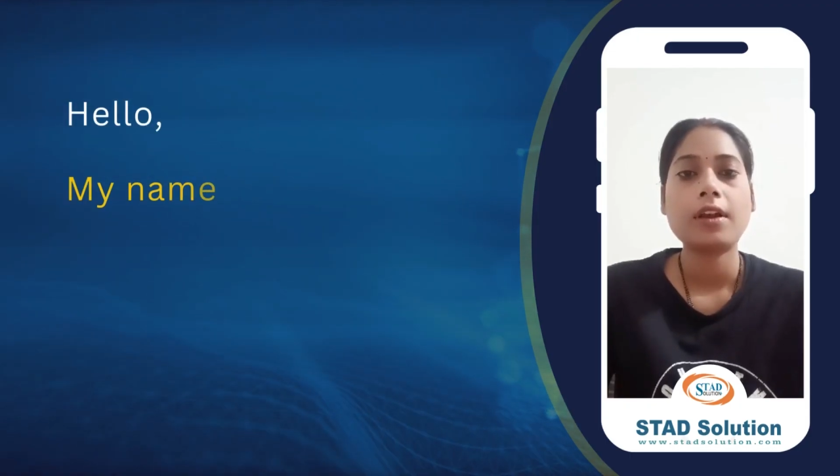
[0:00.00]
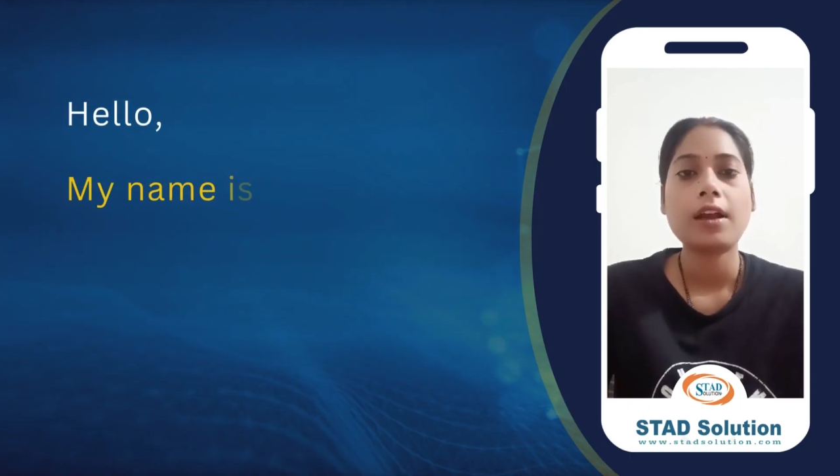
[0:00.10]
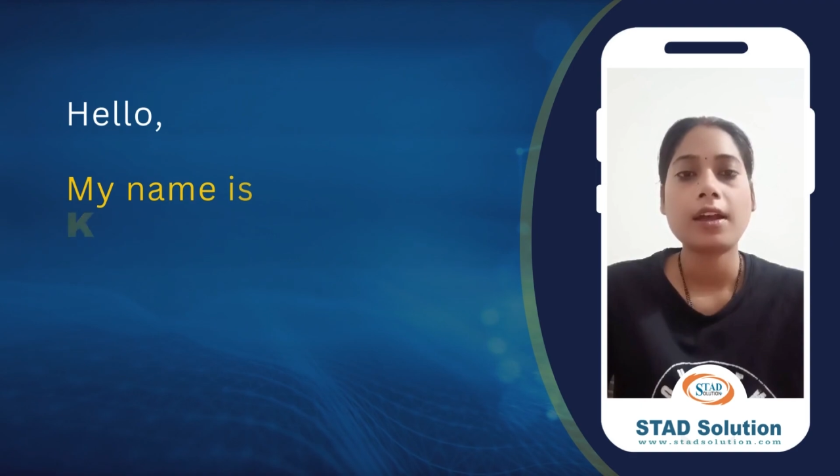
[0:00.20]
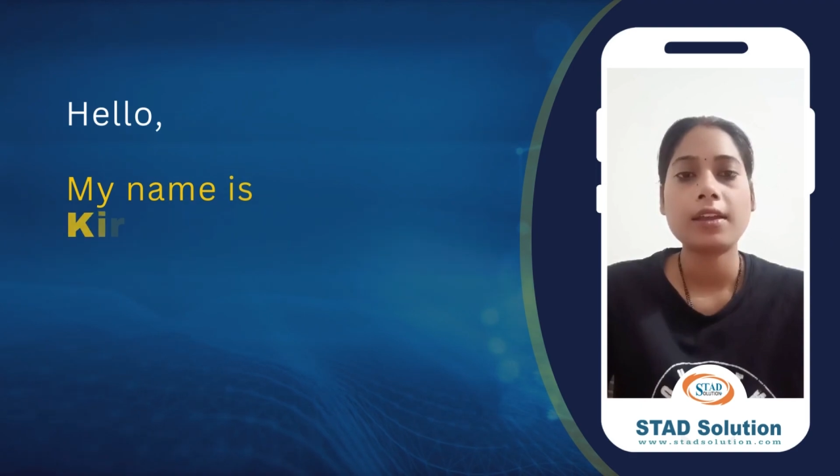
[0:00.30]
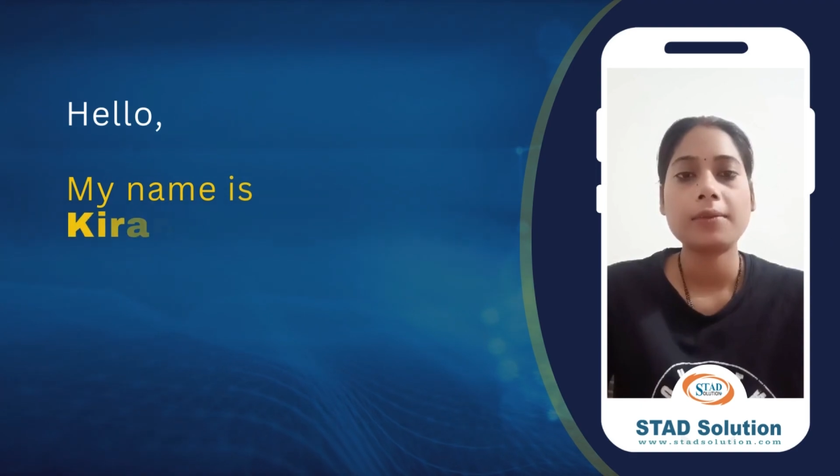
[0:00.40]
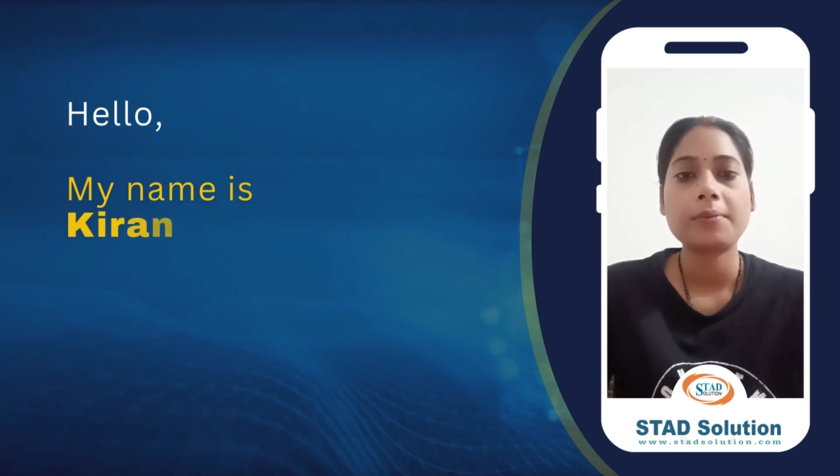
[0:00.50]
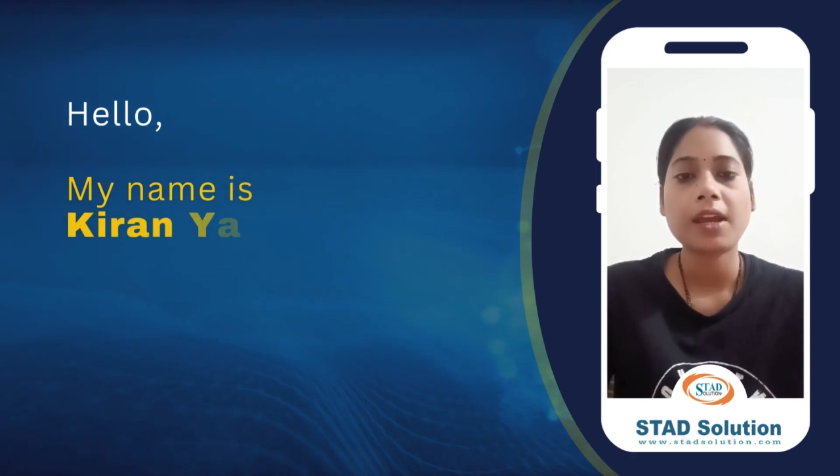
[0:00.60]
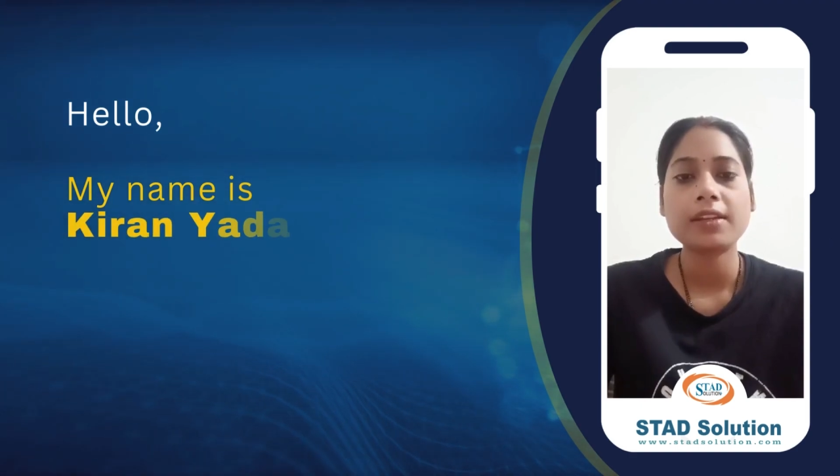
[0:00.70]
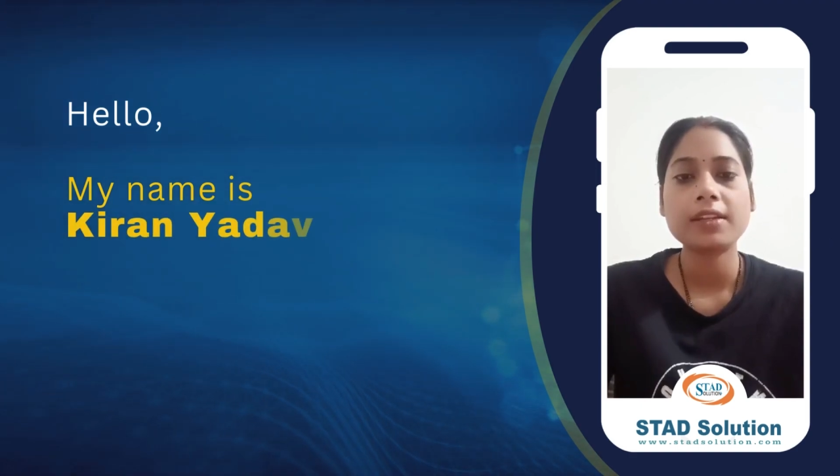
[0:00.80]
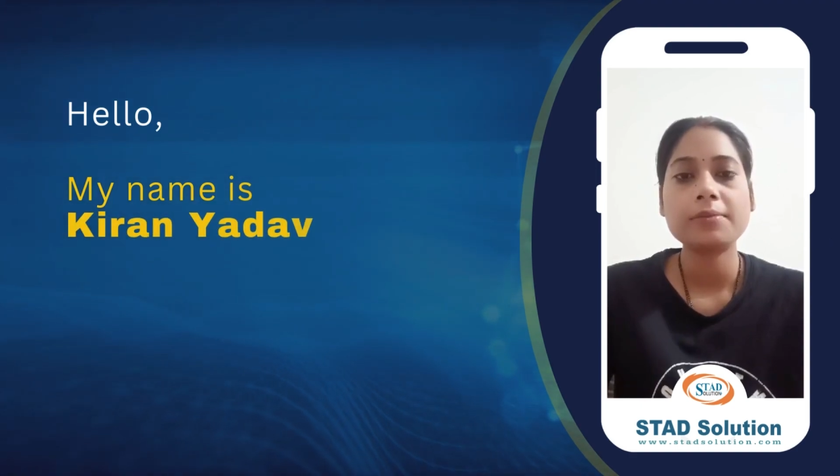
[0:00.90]
Hi,
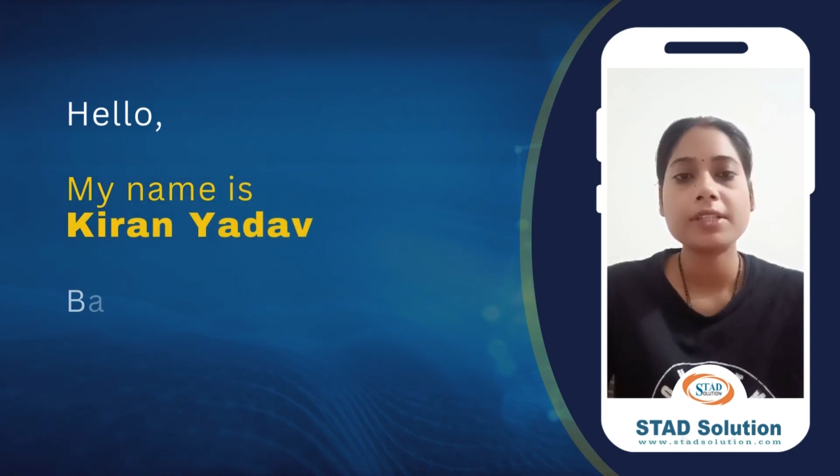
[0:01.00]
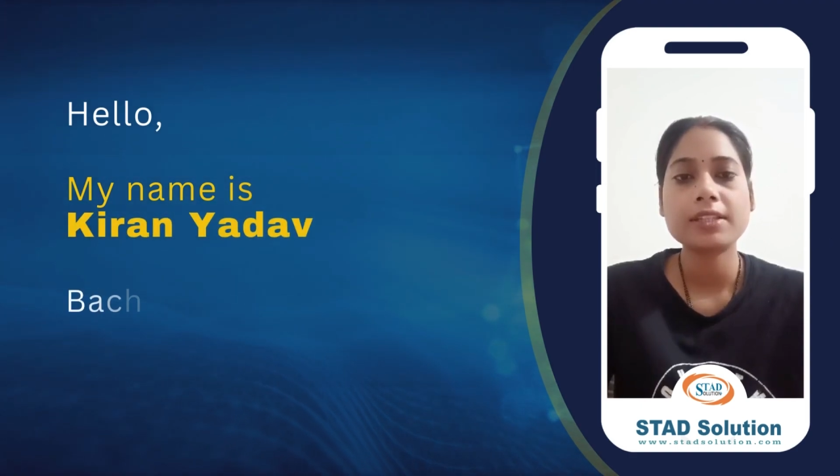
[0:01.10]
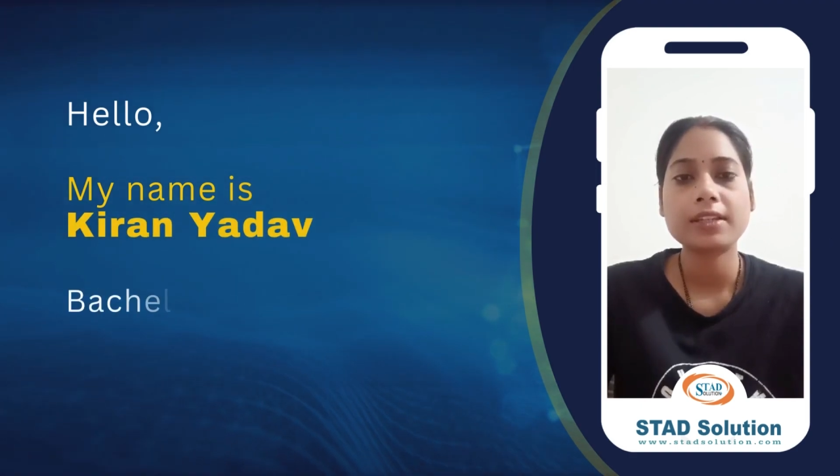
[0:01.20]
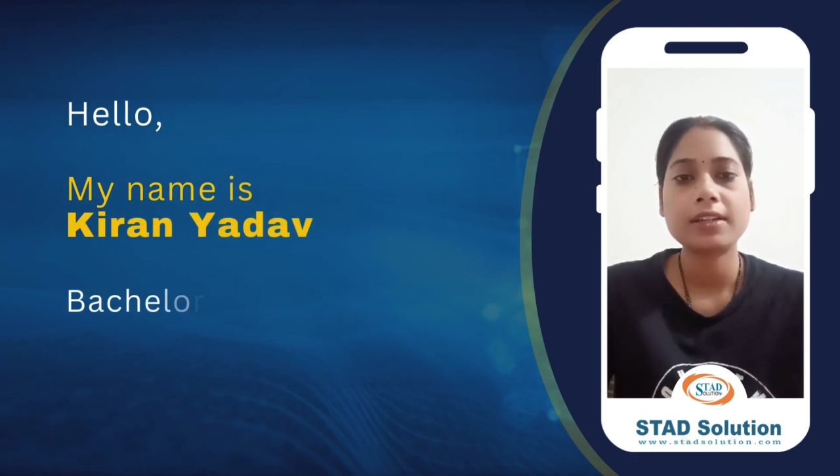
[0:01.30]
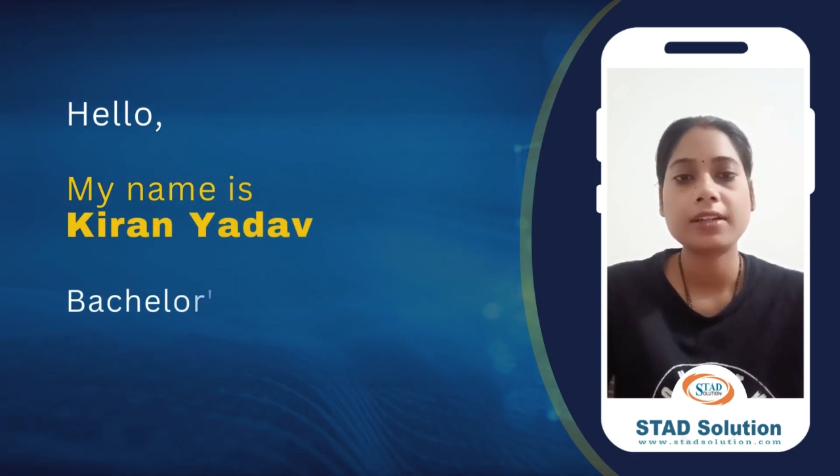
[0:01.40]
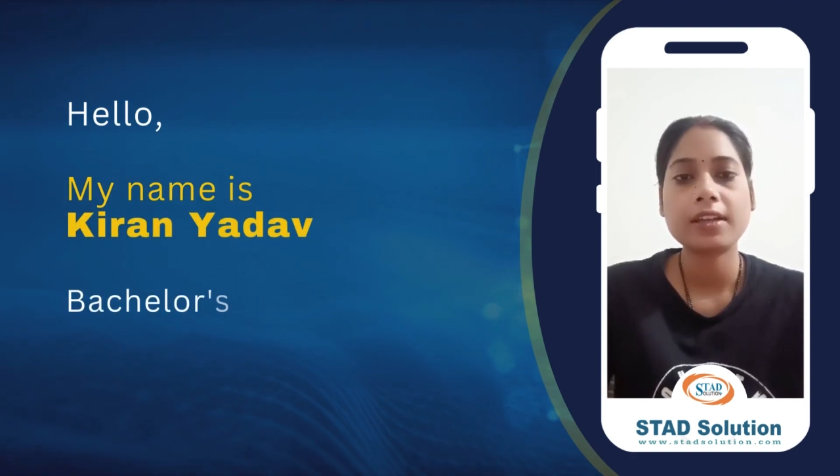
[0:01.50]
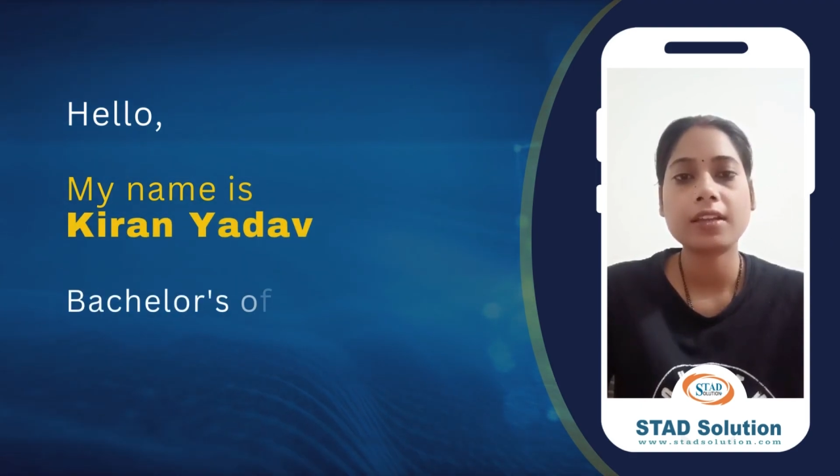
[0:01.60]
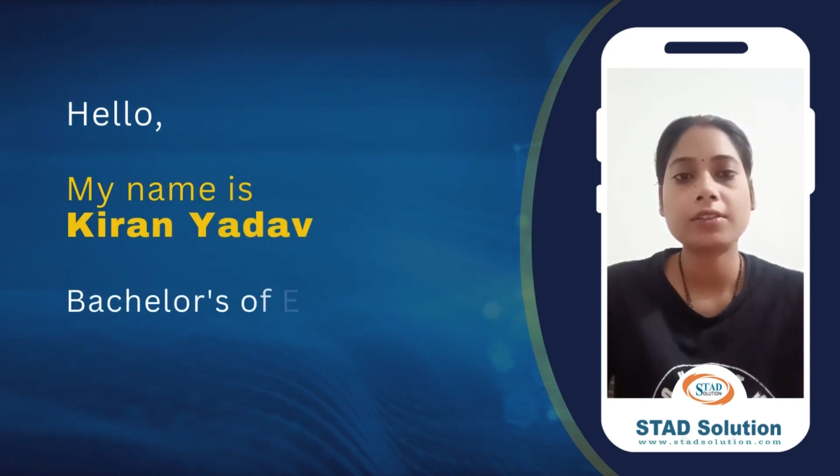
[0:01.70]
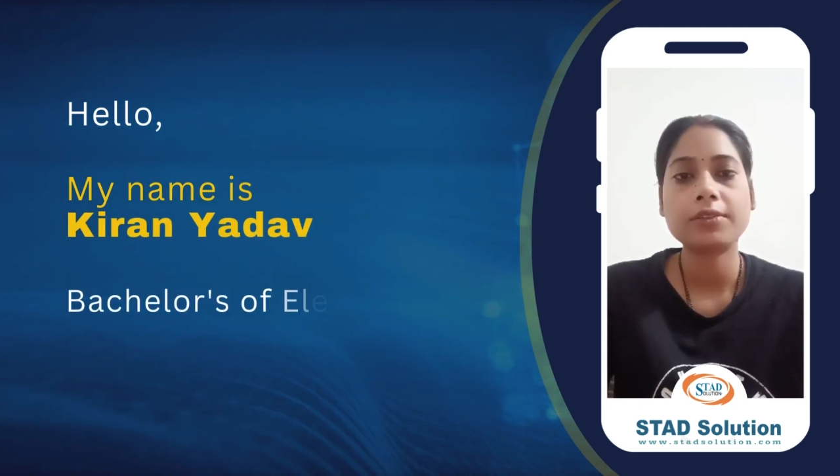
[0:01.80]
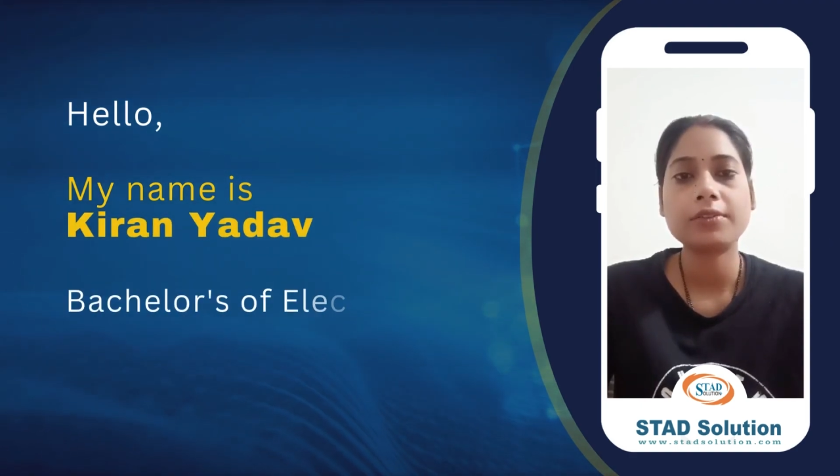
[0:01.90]
my name is Kiran
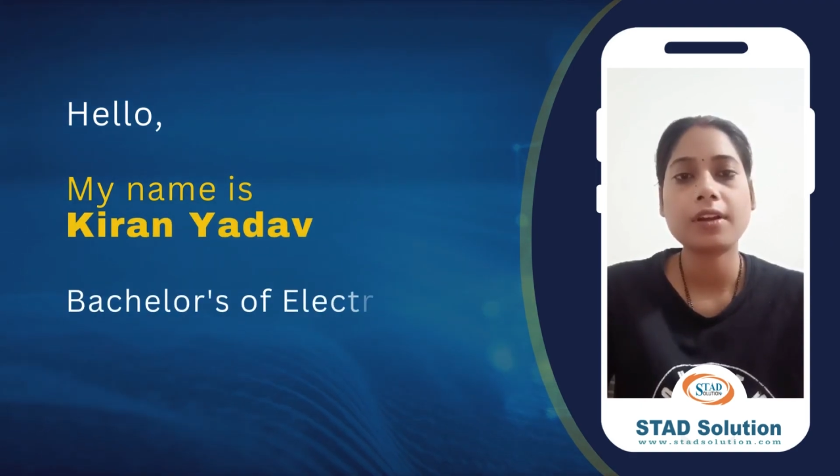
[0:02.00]
Yadav.